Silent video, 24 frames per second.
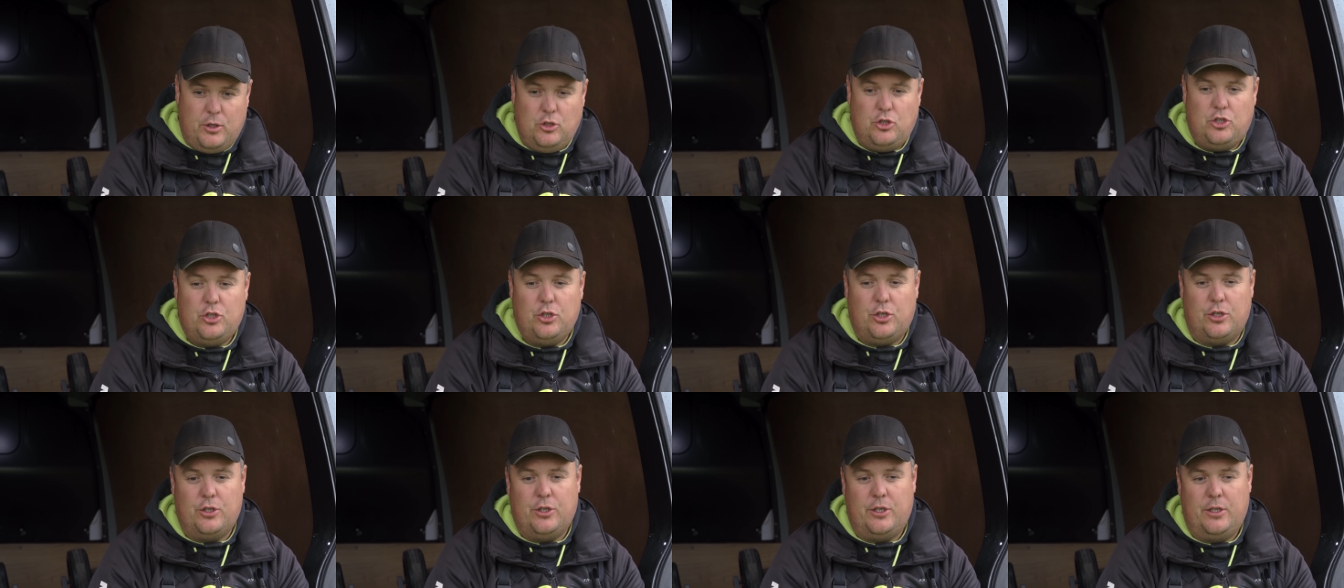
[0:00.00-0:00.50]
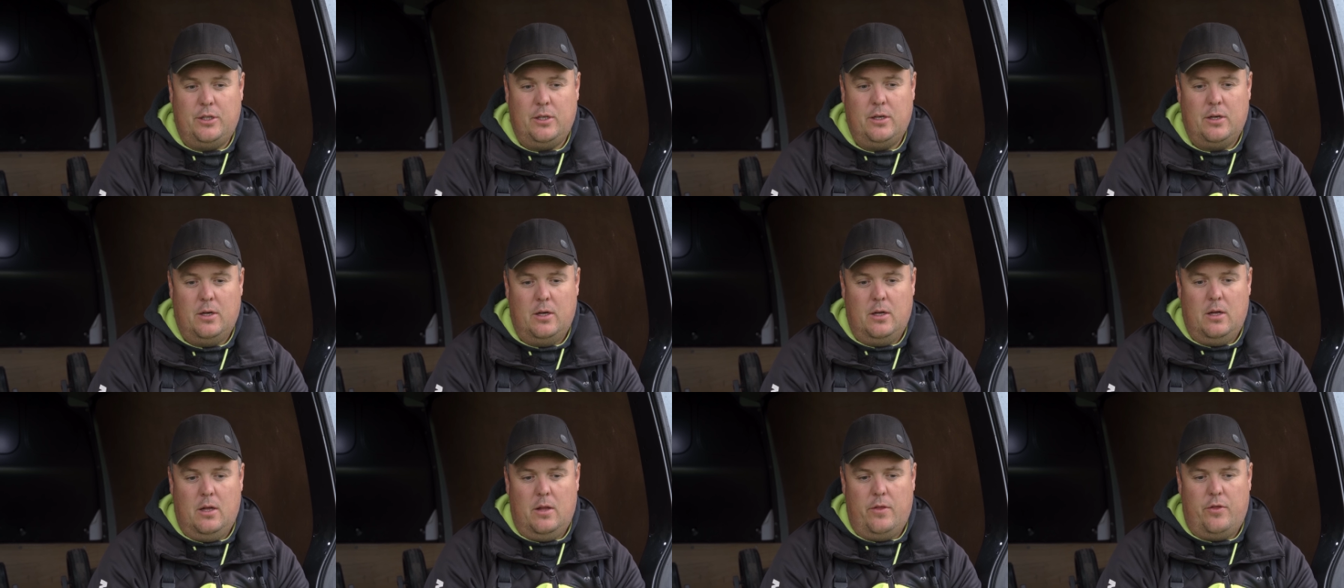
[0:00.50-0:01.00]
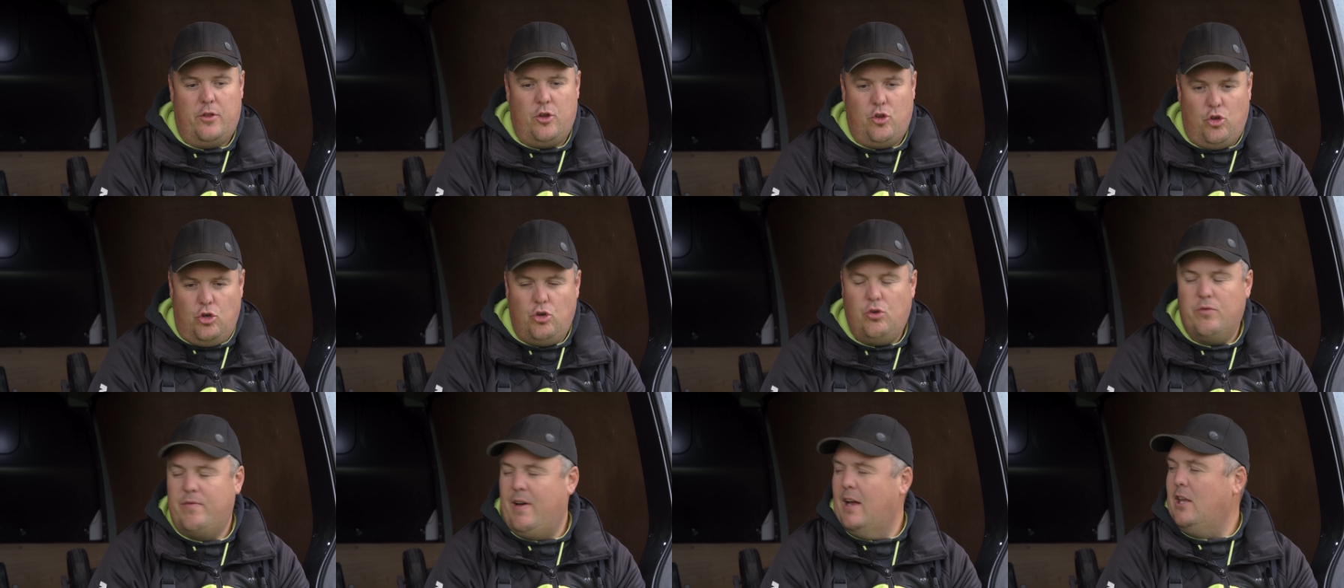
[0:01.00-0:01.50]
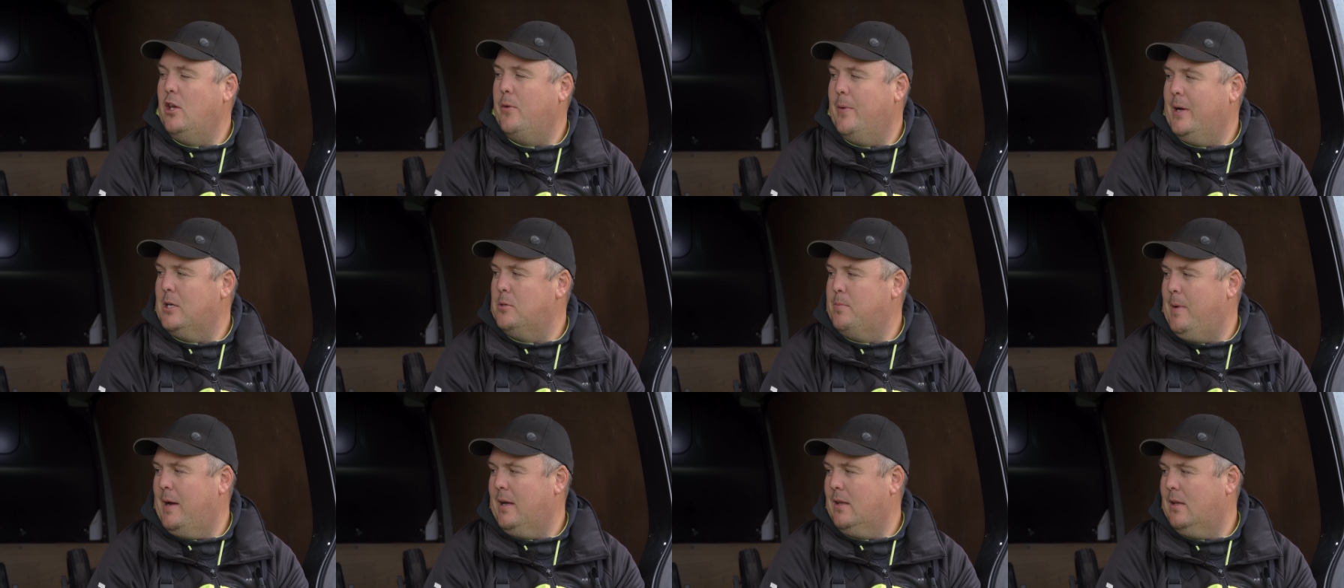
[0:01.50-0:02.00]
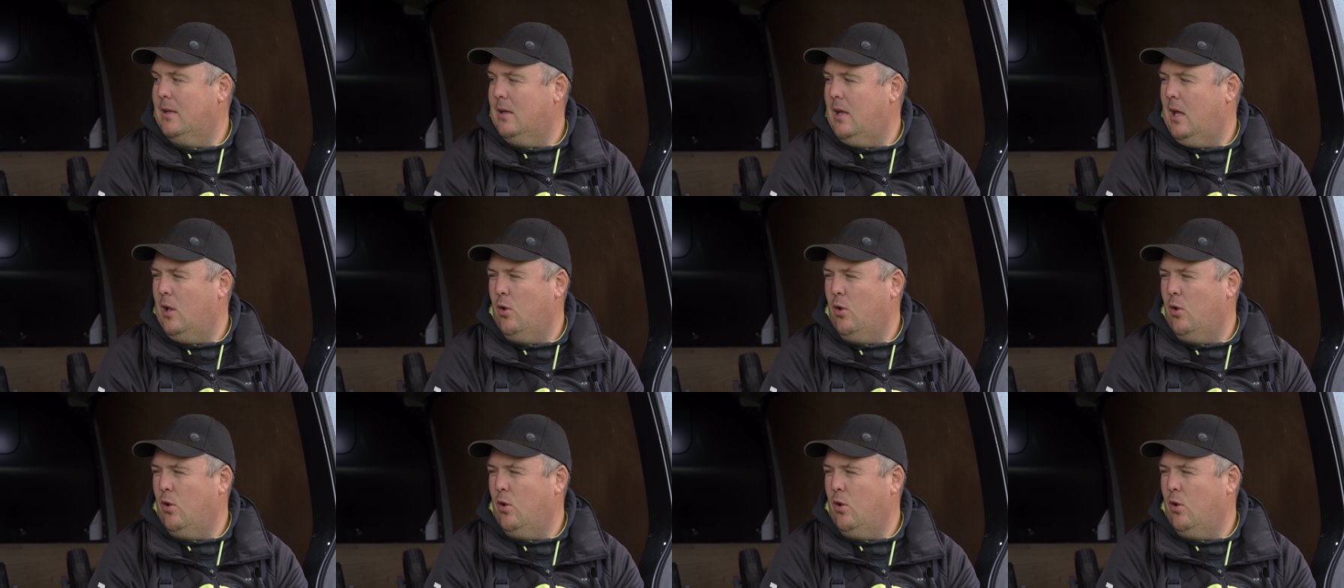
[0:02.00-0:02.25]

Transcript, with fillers: enjoyed the new venue aspect.